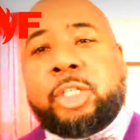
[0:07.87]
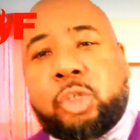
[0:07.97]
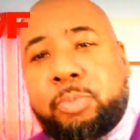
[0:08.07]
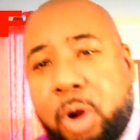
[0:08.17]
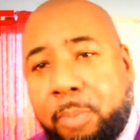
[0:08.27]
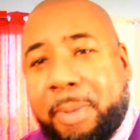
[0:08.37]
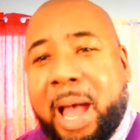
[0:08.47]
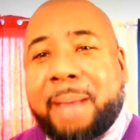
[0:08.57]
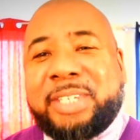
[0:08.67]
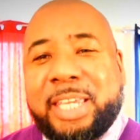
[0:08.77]
this is your boy
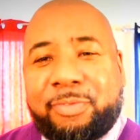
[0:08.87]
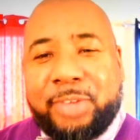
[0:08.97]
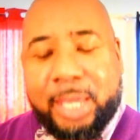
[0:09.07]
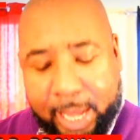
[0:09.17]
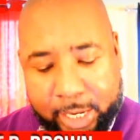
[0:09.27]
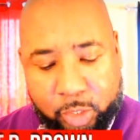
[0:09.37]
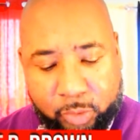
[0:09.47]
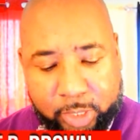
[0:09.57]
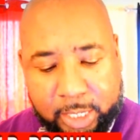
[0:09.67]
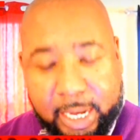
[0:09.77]
Bob TV. How you
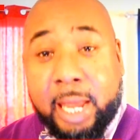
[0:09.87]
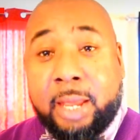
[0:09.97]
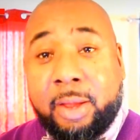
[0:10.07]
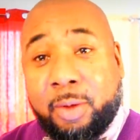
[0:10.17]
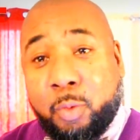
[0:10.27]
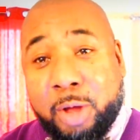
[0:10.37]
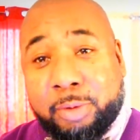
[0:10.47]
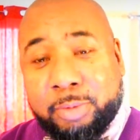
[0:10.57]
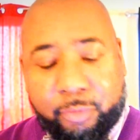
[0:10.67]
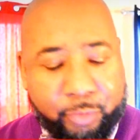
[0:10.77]
doing today?
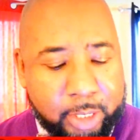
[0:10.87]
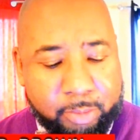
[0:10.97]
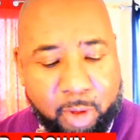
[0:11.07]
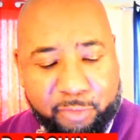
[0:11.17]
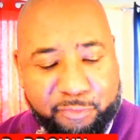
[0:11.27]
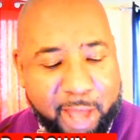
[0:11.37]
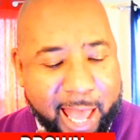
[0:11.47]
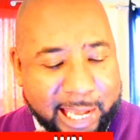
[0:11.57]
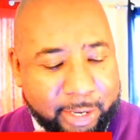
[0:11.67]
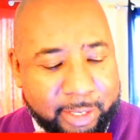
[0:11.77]
Welcome to Freedom on
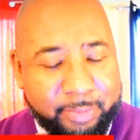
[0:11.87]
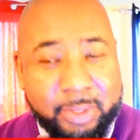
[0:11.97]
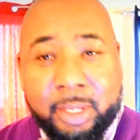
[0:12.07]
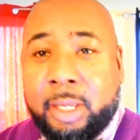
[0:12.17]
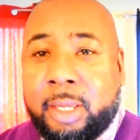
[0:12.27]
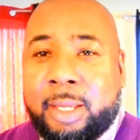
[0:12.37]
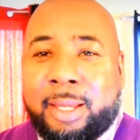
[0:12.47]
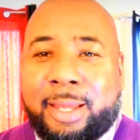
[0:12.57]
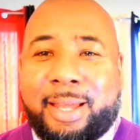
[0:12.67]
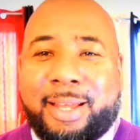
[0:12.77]
Fire.
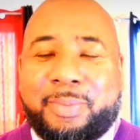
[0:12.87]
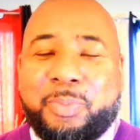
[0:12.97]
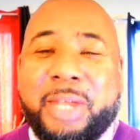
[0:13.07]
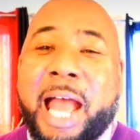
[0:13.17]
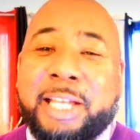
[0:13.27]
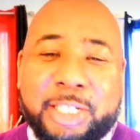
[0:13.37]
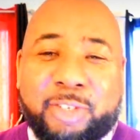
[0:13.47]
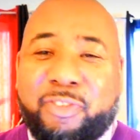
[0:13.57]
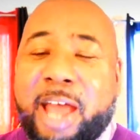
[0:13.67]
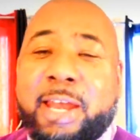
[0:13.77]
I
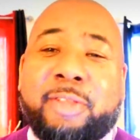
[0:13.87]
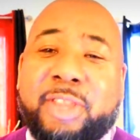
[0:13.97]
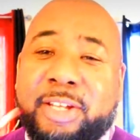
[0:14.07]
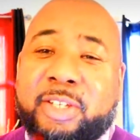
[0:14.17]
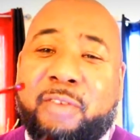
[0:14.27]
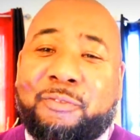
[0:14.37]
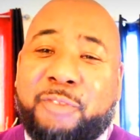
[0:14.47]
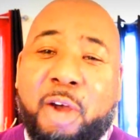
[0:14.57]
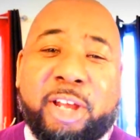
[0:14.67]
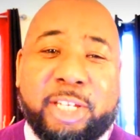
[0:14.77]
just found out there's a
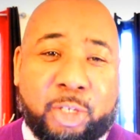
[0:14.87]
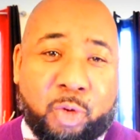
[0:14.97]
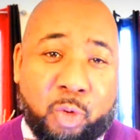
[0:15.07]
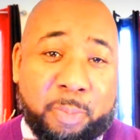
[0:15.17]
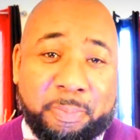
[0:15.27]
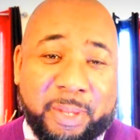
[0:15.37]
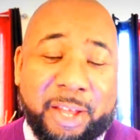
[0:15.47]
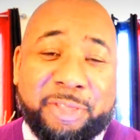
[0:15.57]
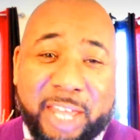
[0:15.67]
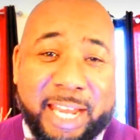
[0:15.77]
focus group,
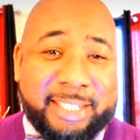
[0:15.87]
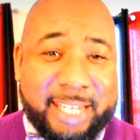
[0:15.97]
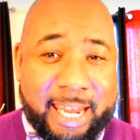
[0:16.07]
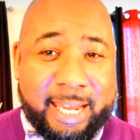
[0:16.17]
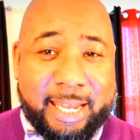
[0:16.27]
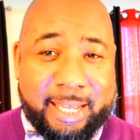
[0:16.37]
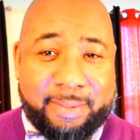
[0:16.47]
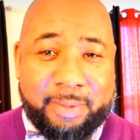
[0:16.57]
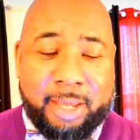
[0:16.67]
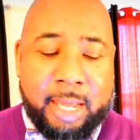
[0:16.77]
a think tank,
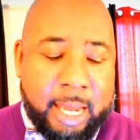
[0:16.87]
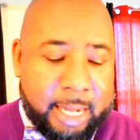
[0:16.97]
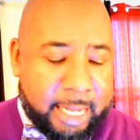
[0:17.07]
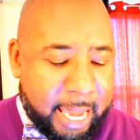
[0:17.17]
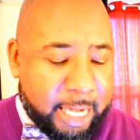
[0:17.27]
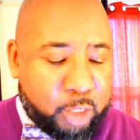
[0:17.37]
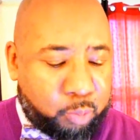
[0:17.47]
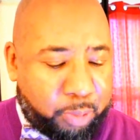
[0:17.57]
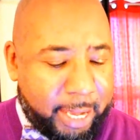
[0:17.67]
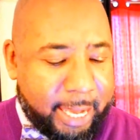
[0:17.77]
that
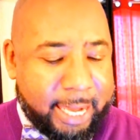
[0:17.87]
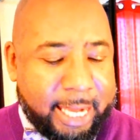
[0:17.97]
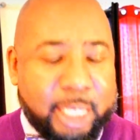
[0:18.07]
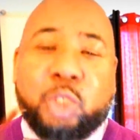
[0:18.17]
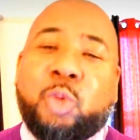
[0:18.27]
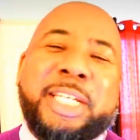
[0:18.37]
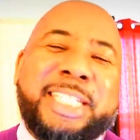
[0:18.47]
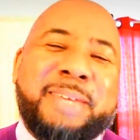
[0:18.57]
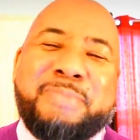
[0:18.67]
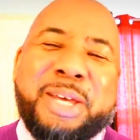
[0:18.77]
is paying
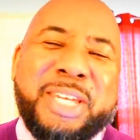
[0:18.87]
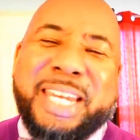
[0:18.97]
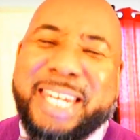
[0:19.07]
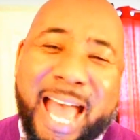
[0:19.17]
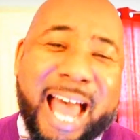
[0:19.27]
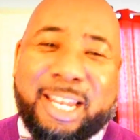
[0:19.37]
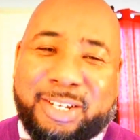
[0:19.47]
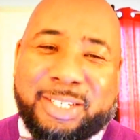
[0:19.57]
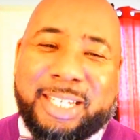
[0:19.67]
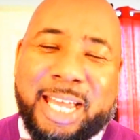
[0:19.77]
$20 million,
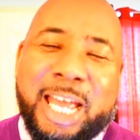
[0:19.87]
$20